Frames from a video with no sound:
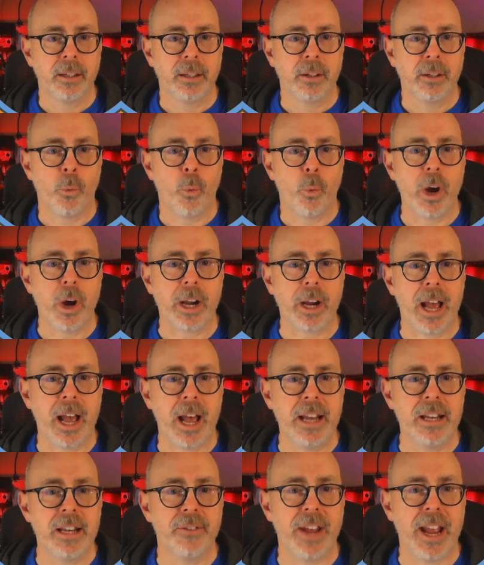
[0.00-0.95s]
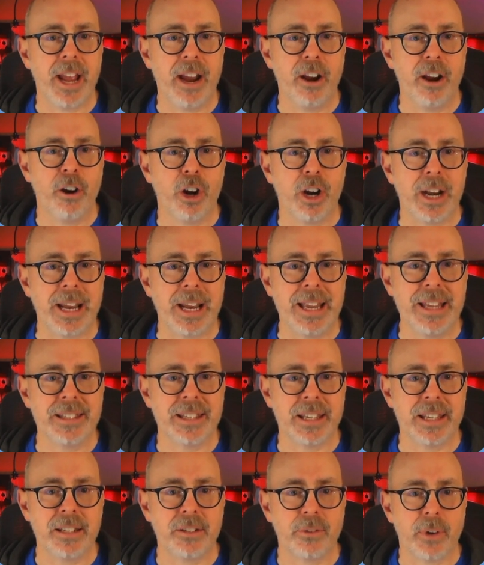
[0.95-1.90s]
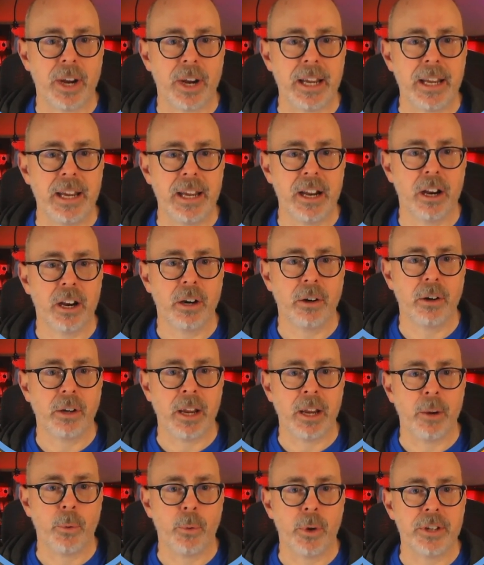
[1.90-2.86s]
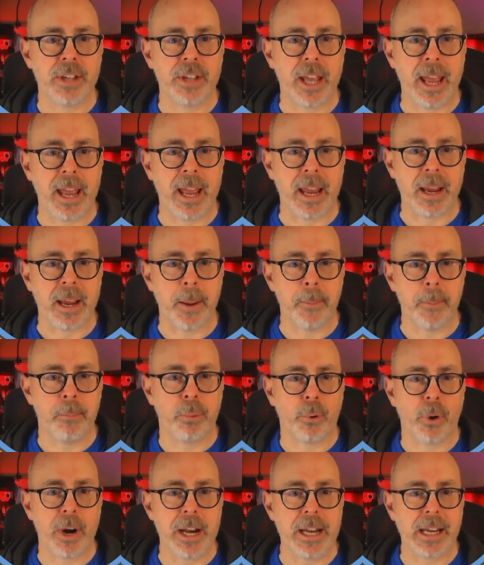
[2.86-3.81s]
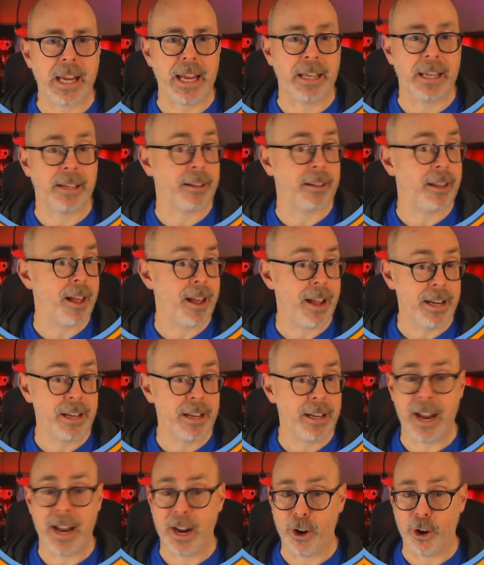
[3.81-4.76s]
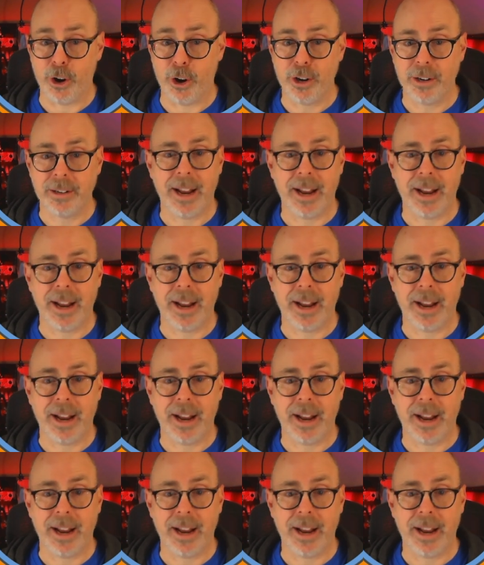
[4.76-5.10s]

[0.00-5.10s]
What kind of error is it right here? It was a break in line error.